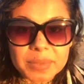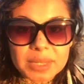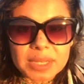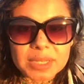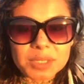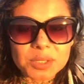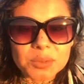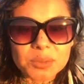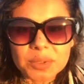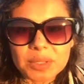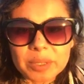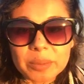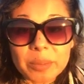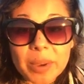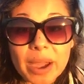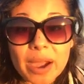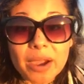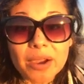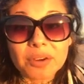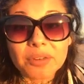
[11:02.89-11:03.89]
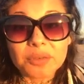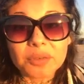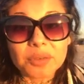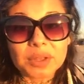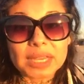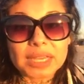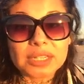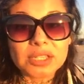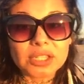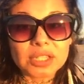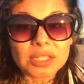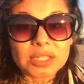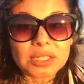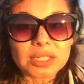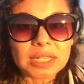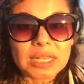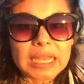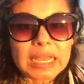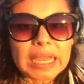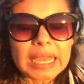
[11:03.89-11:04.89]
It's a really powerful agent
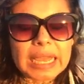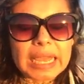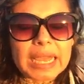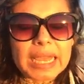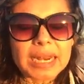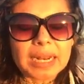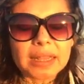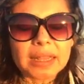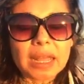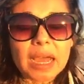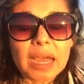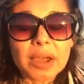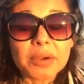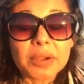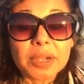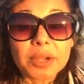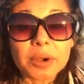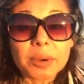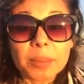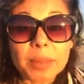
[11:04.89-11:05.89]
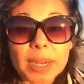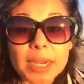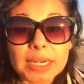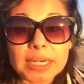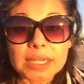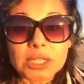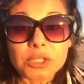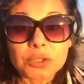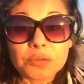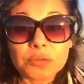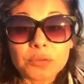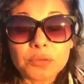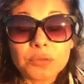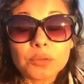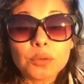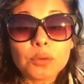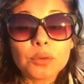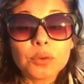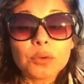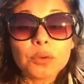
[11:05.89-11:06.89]
in allowing our body to
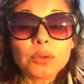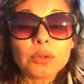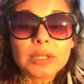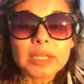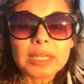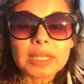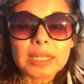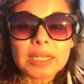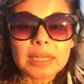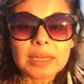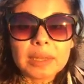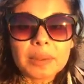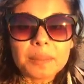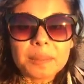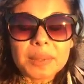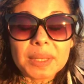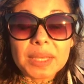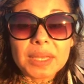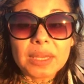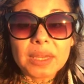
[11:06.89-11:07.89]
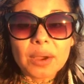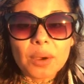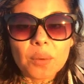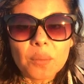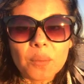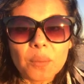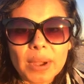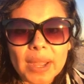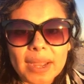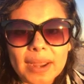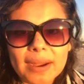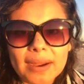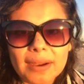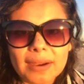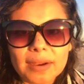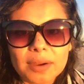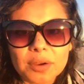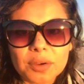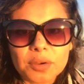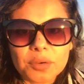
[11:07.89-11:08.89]
fully be
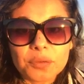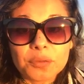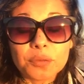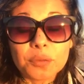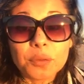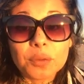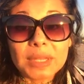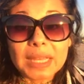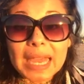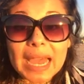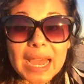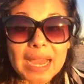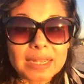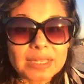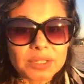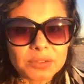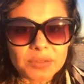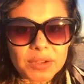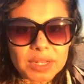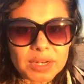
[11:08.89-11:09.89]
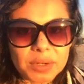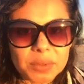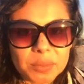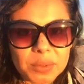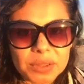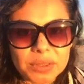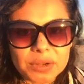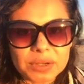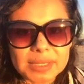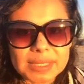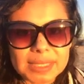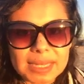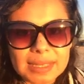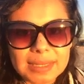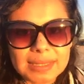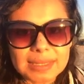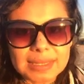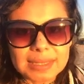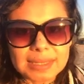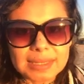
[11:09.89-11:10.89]
aware, fully activated with our
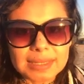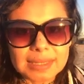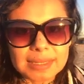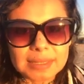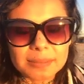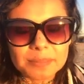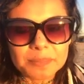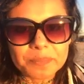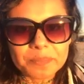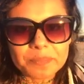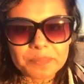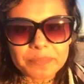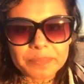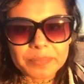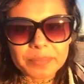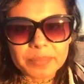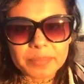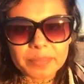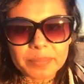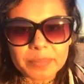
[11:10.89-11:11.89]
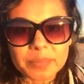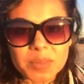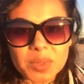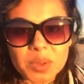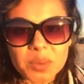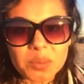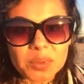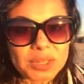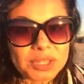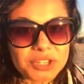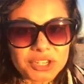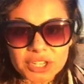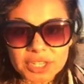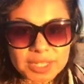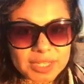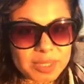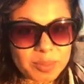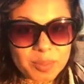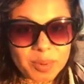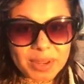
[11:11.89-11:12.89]
senses, with
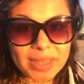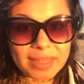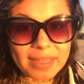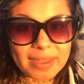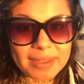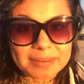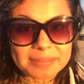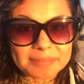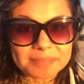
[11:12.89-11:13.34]
just the breathing.